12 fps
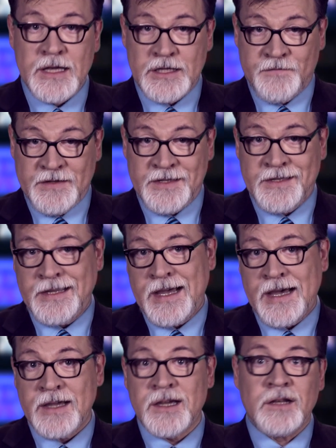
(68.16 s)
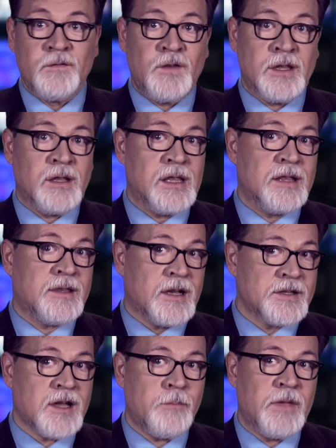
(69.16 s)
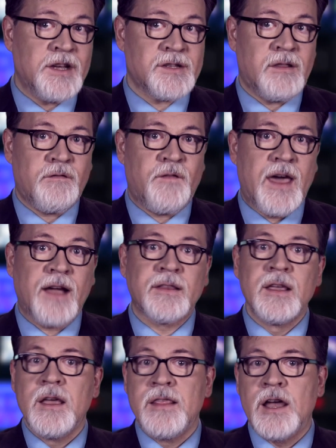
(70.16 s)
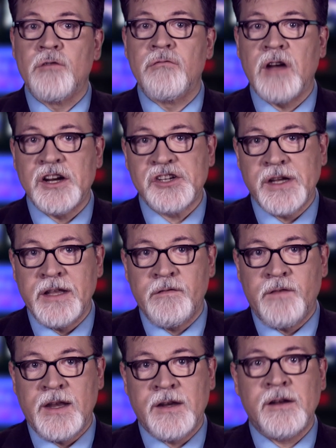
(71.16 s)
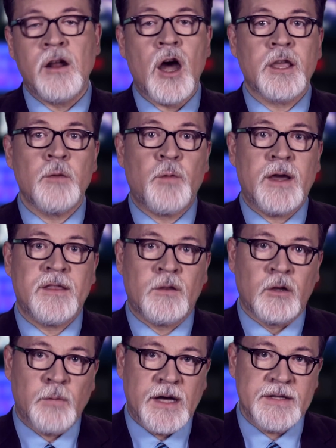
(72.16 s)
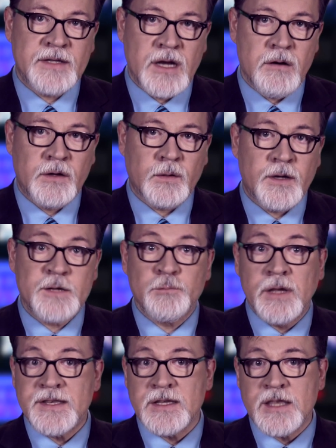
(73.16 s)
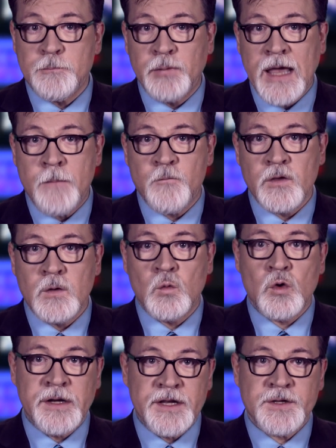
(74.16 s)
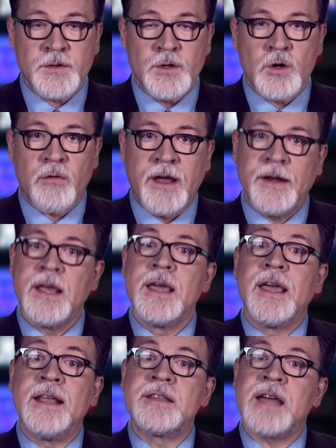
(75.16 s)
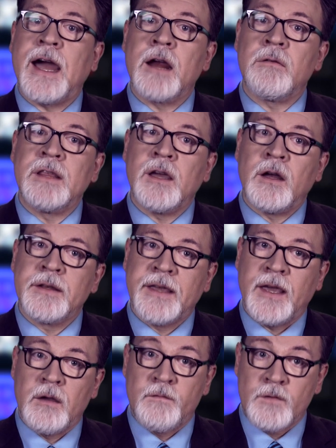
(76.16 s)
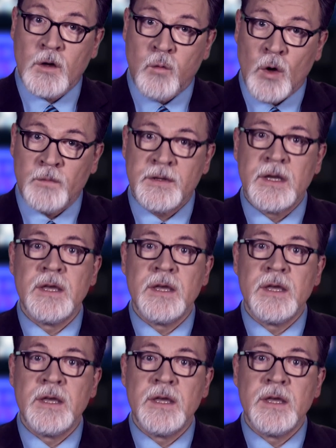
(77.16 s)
Zvezda conveniently does not mention the fact that Russia invaded and occupied the Donbas territories, placing the blame for the war in eastern Ukraine entirely on Kyiv. Quote,